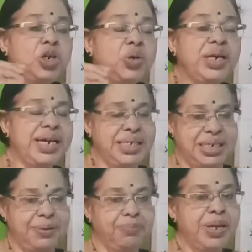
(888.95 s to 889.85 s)
to
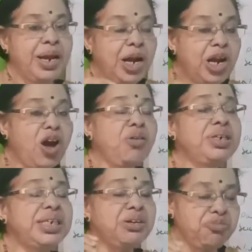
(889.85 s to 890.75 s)
get
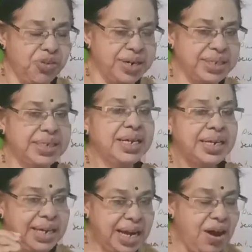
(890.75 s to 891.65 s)
long-term funds,
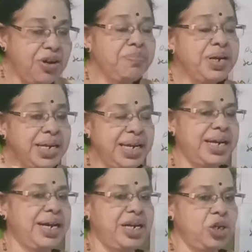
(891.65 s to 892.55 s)
government
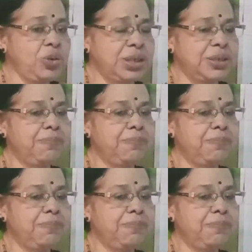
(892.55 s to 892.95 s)
introduce